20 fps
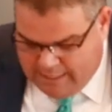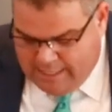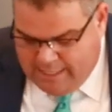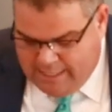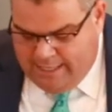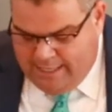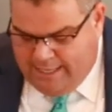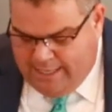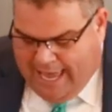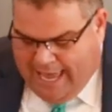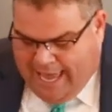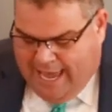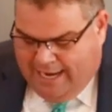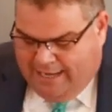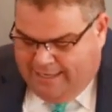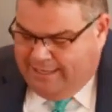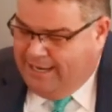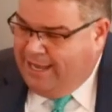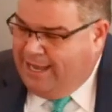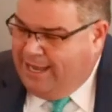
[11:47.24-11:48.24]
And
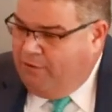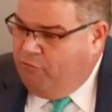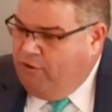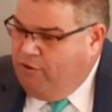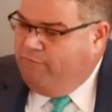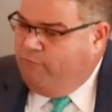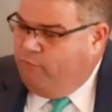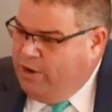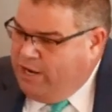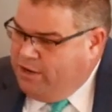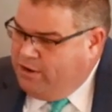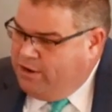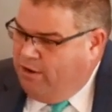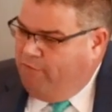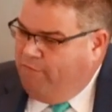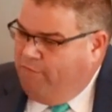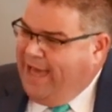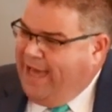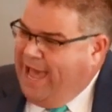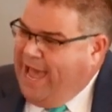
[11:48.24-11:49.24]
uh, we, we know
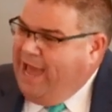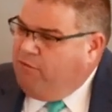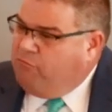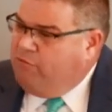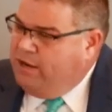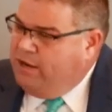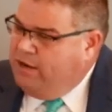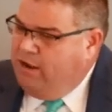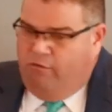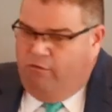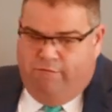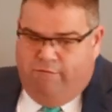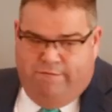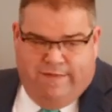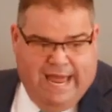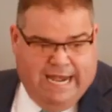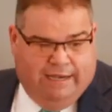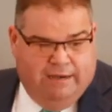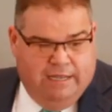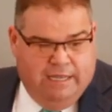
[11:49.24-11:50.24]
that. We know
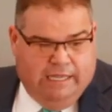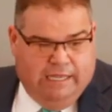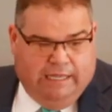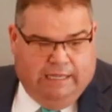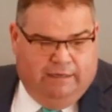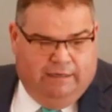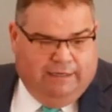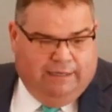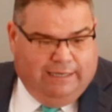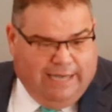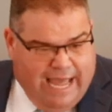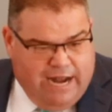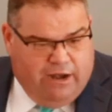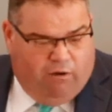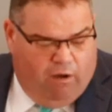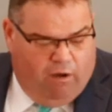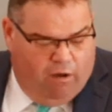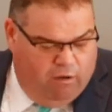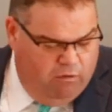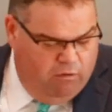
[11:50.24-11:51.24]
that later
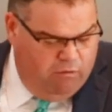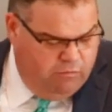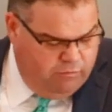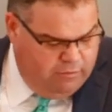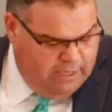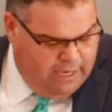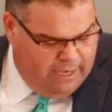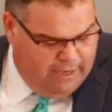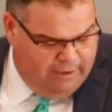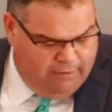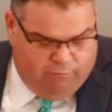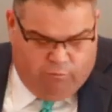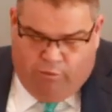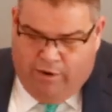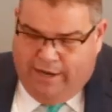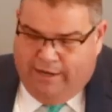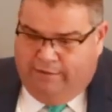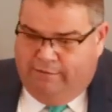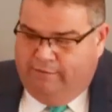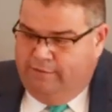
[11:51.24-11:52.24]
on uh,
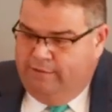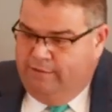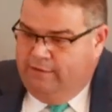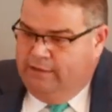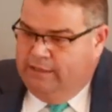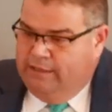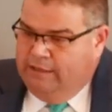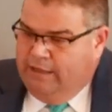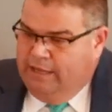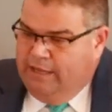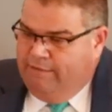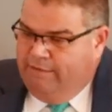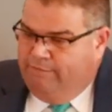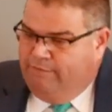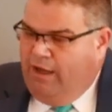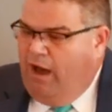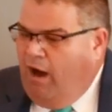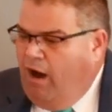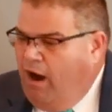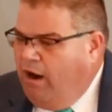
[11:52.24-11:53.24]
when uh, the
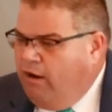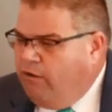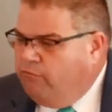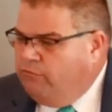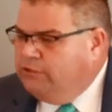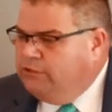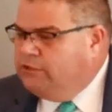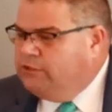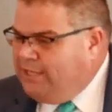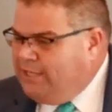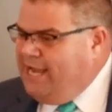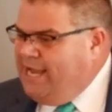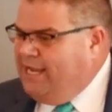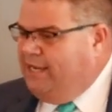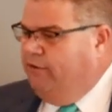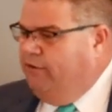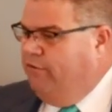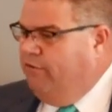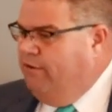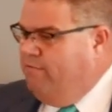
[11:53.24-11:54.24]
ark was taken,
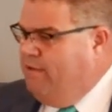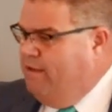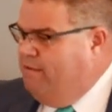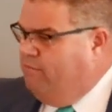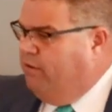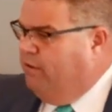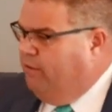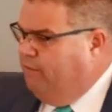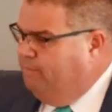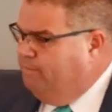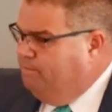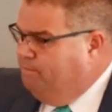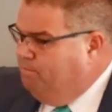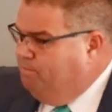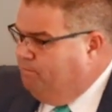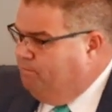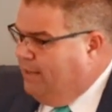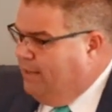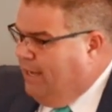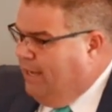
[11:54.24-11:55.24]
remember?
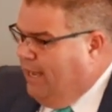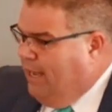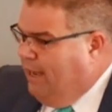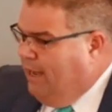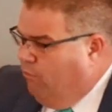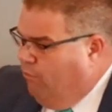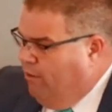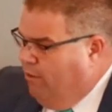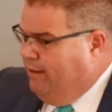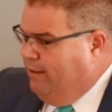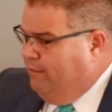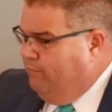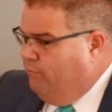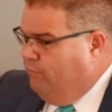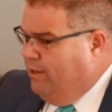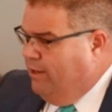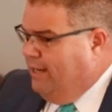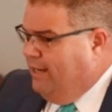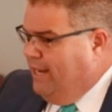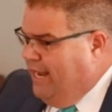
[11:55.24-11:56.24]
Uh, when,
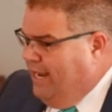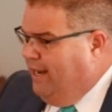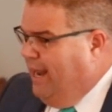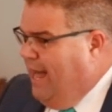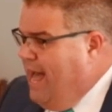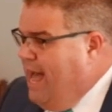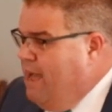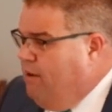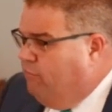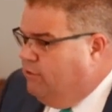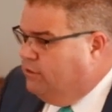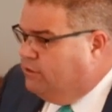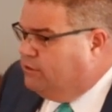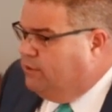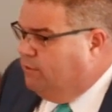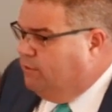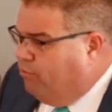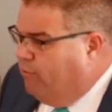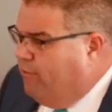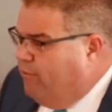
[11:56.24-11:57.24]
when Eli was the
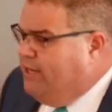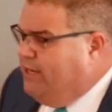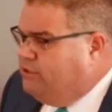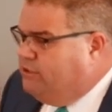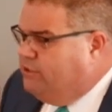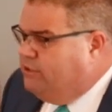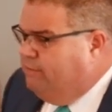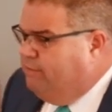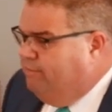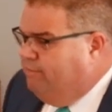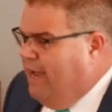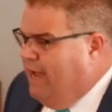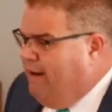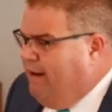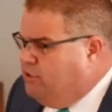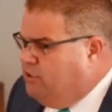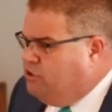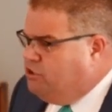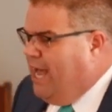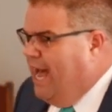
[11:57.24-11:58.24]
priest there at
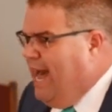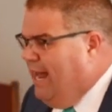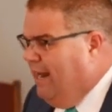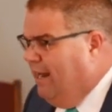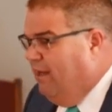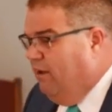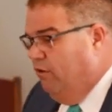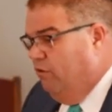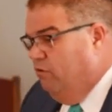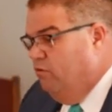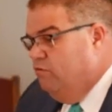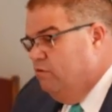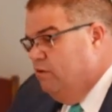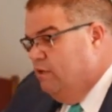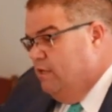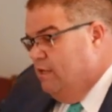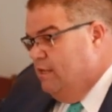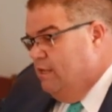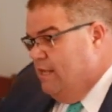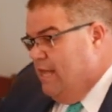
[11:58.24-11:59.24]
Shiloh
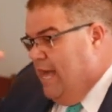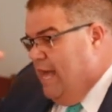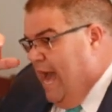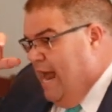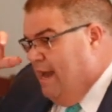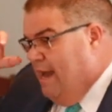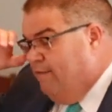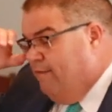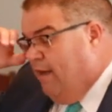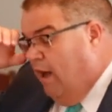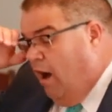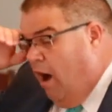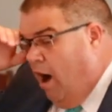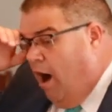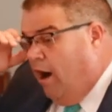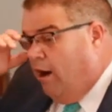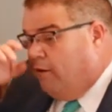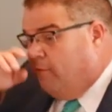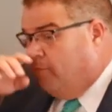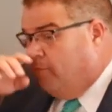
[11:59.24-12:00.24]
and the ark was